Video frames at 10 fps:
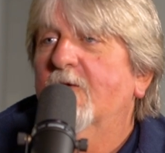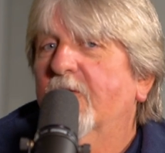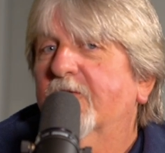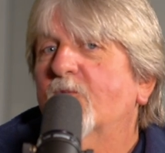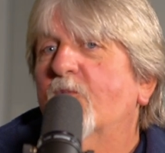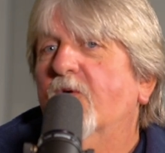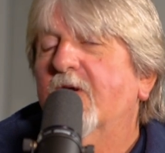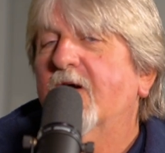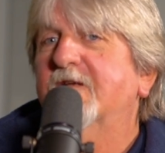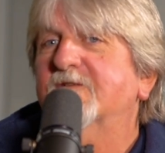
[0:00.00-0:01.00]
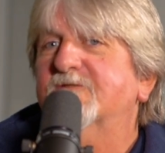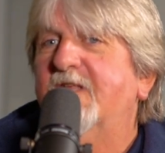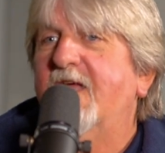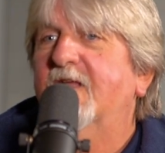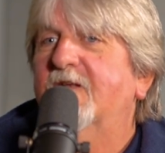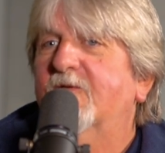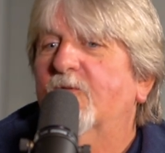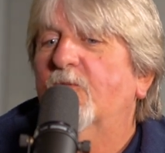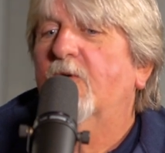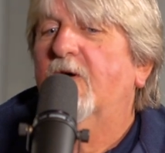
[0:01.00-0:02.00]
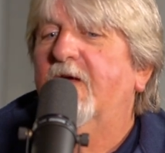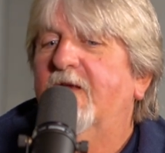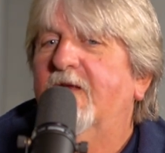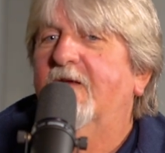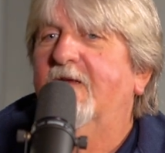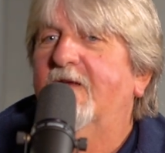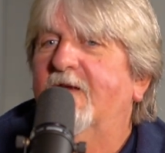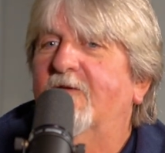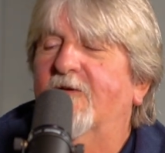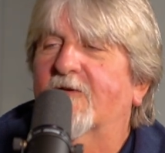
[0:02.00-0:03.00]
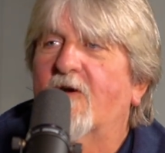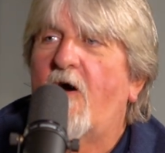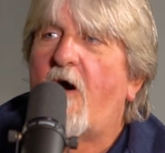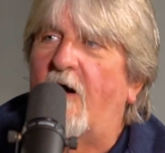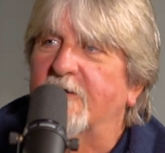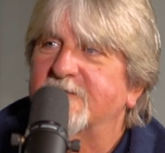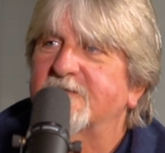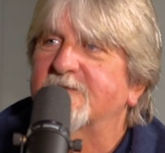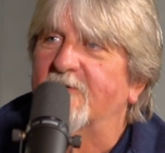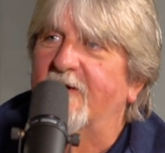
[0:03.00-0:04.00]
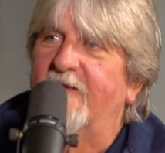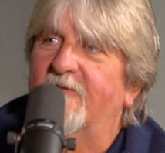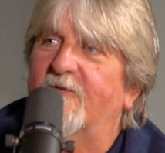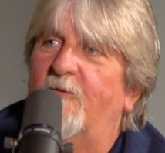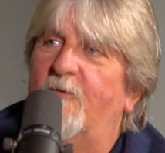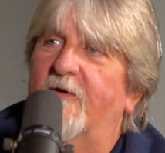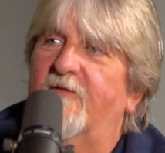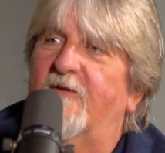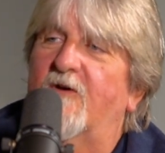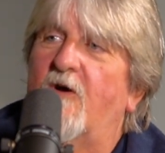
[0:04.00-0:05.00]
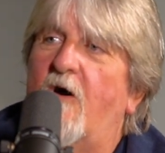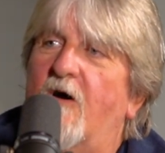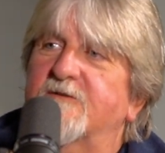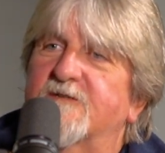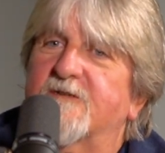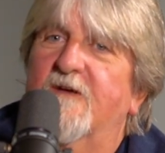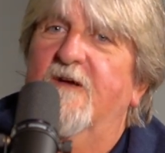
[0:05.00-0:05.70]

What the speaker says: Well, it's important to understand what, your costs, right? So what does it cost